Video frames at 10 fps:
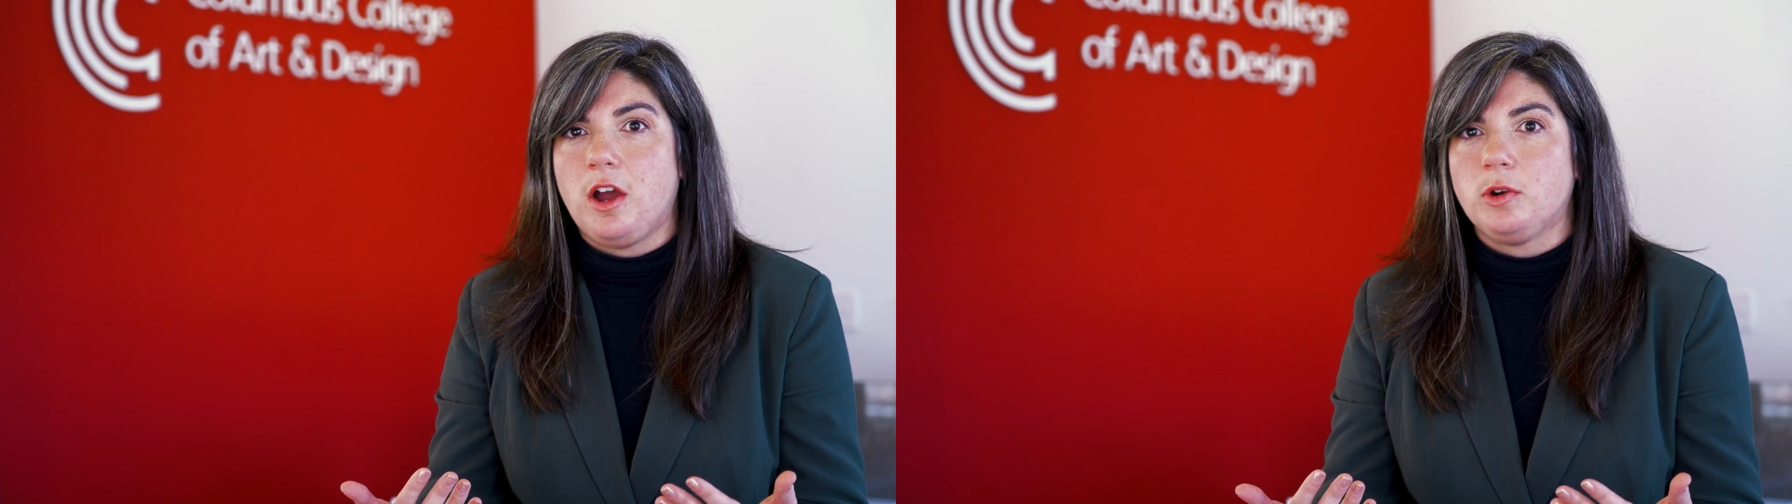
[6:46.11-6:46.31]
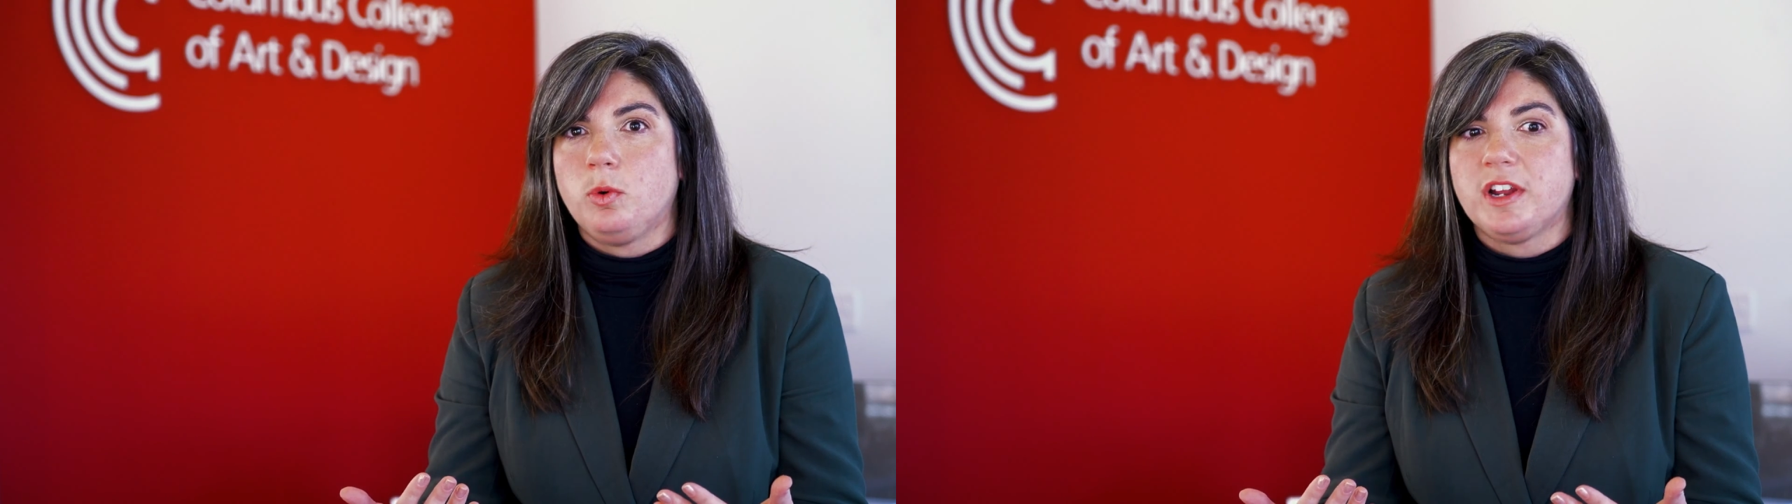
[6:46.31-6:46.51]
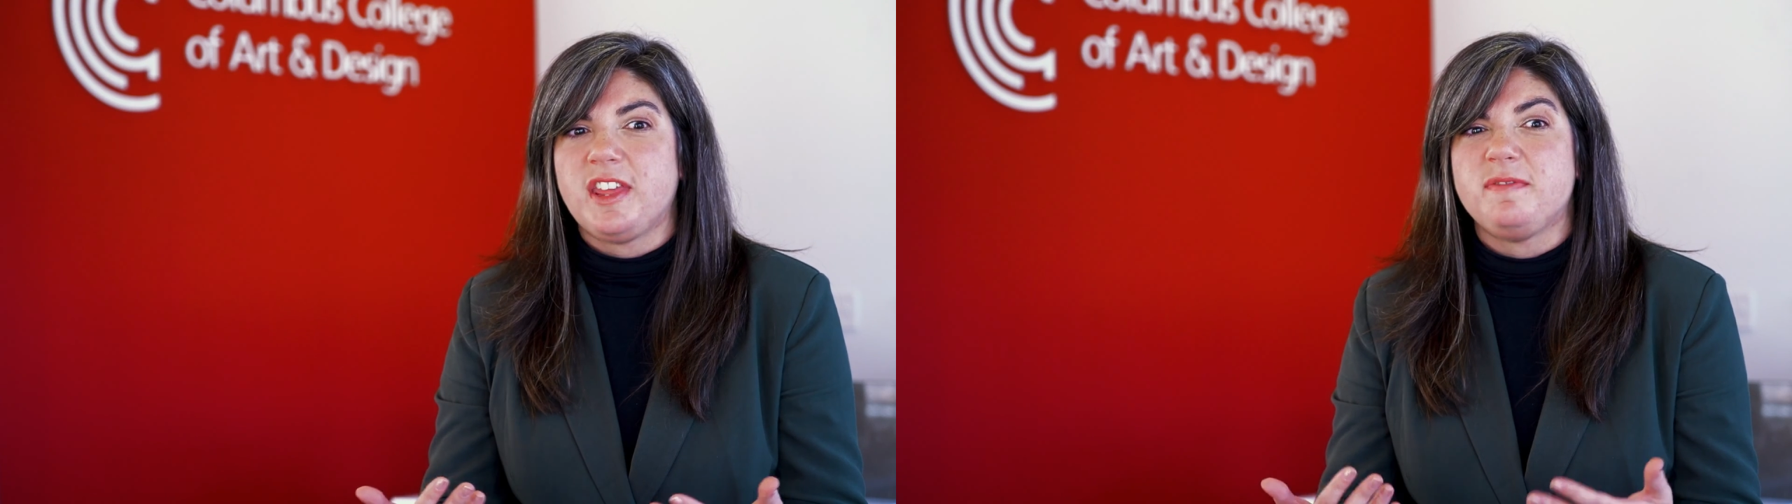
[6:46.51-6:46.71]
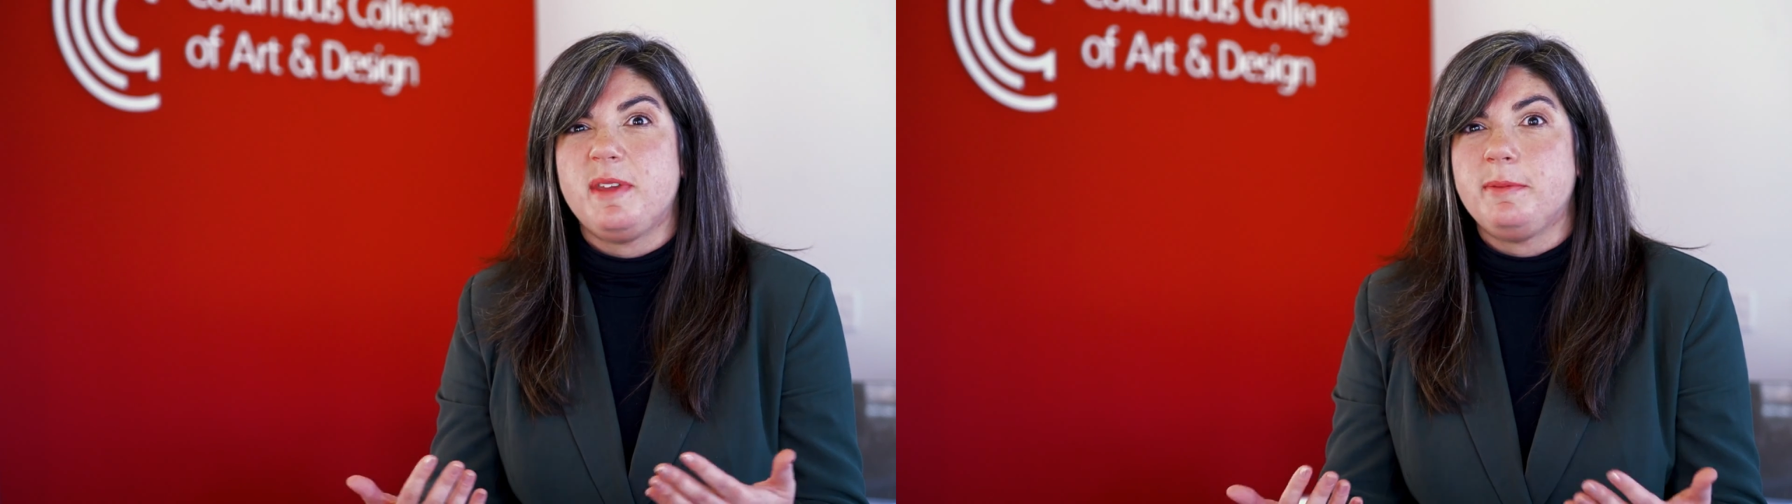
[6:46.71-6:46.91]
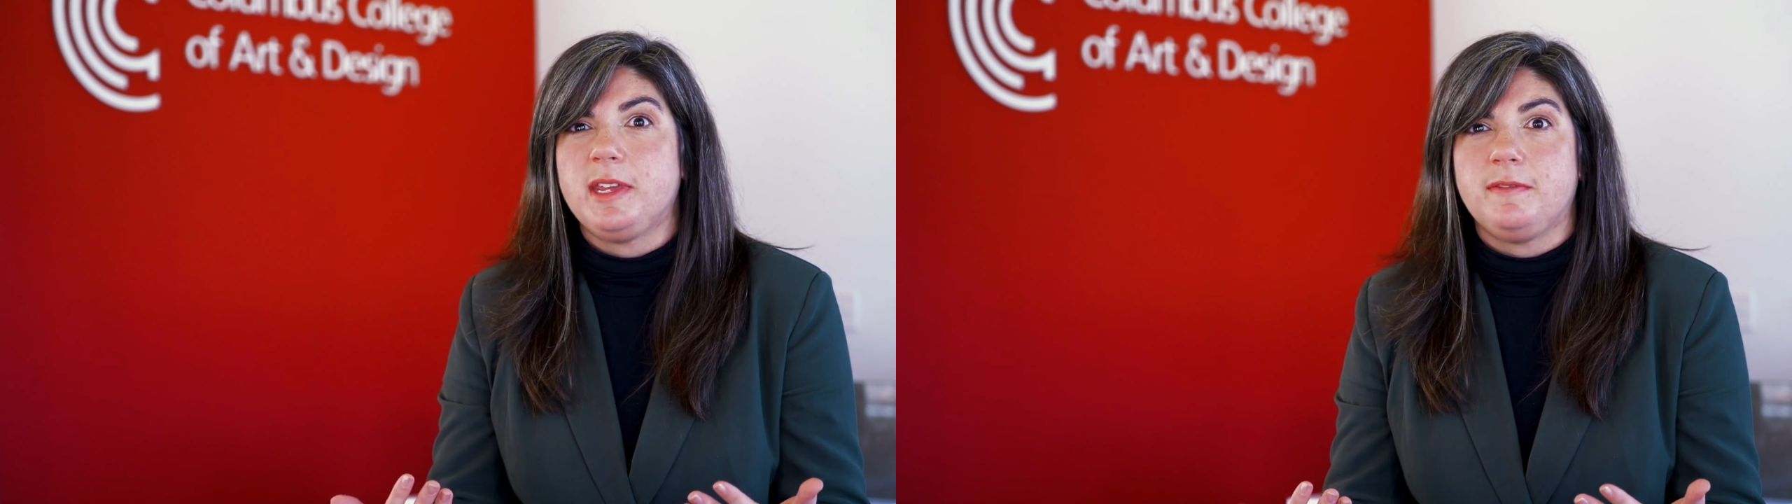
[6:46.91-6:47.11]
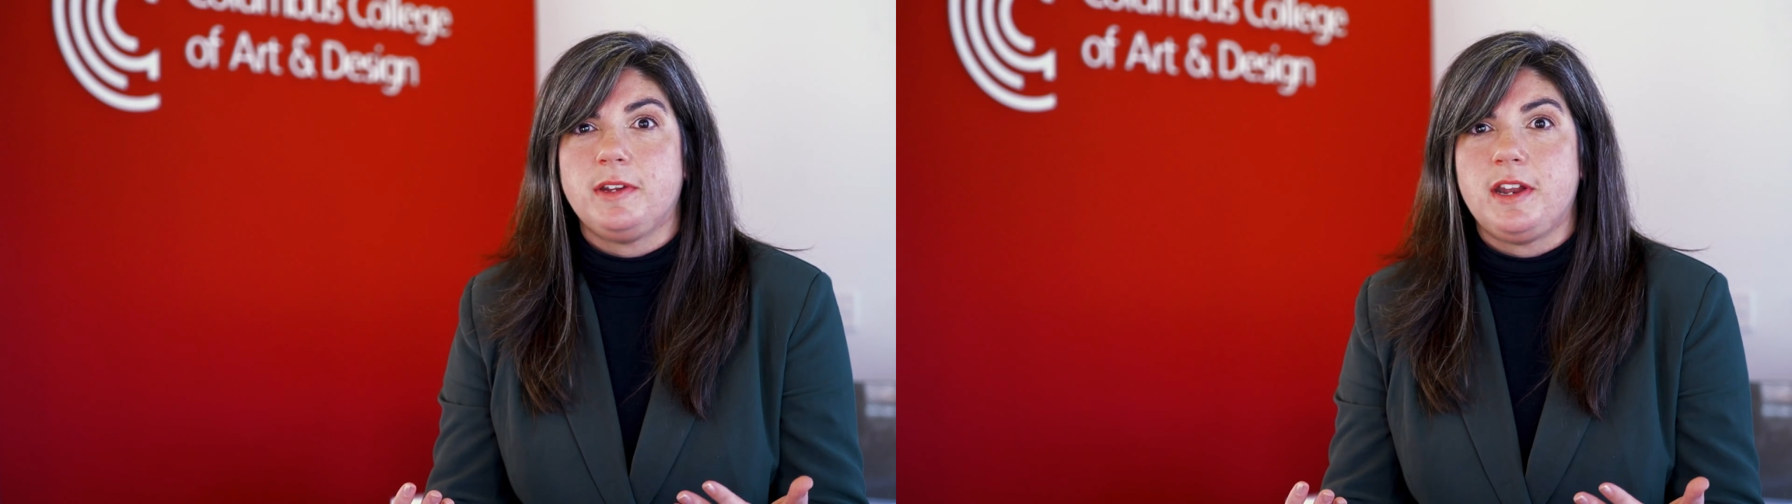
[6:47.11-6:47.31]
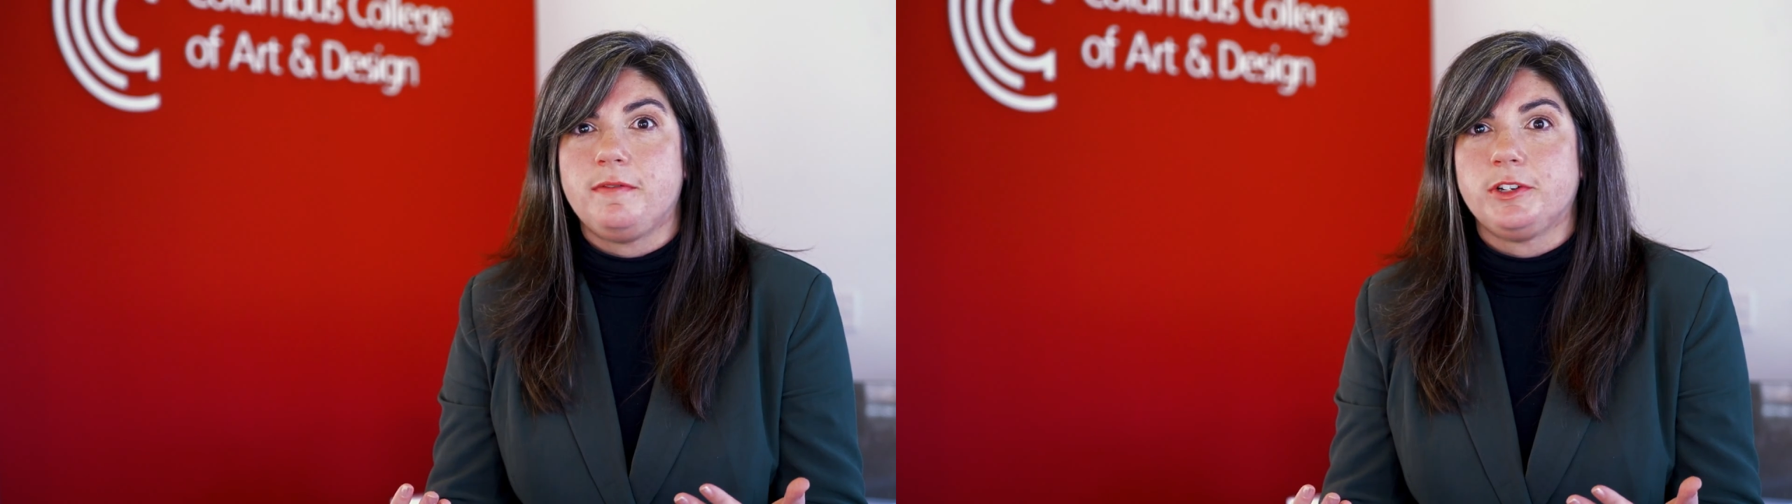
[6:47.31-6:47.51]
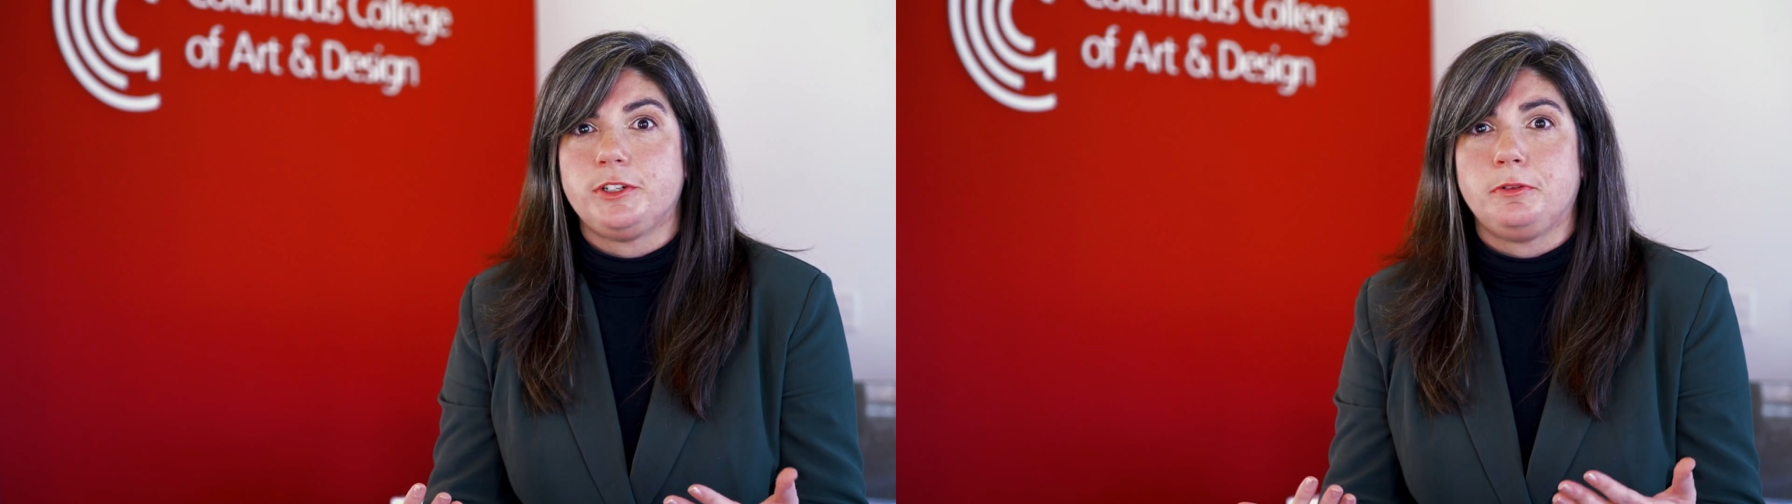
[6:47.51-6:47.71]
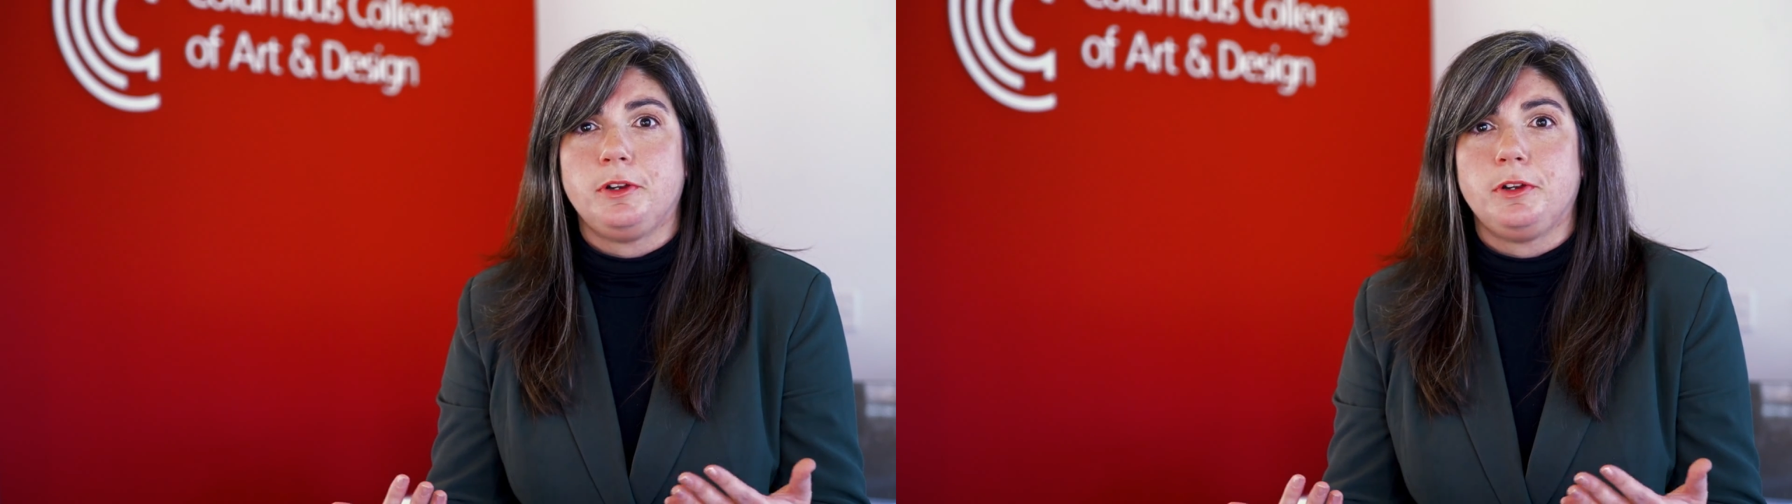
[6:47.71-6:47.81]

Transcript: on work they've maybe even never shown